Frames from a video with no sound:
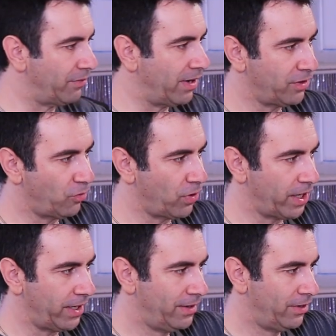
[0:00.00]
I really don't
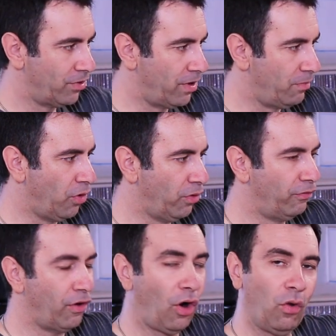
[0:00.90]
want to
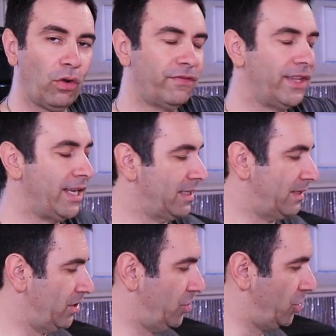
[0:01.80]
remove all of
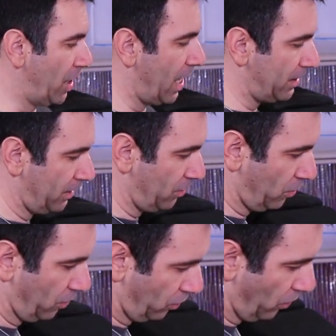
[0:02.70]
this just
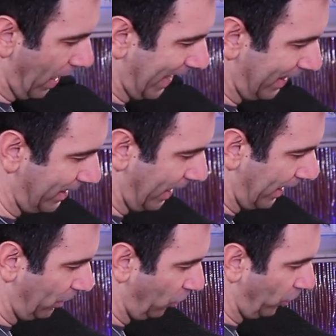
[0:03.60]
so I can
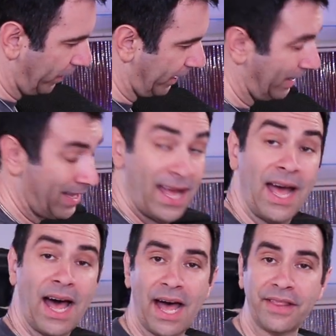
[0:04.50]
take a look
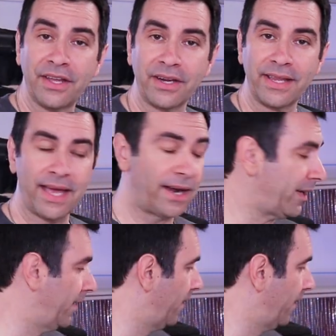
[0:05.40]
under there.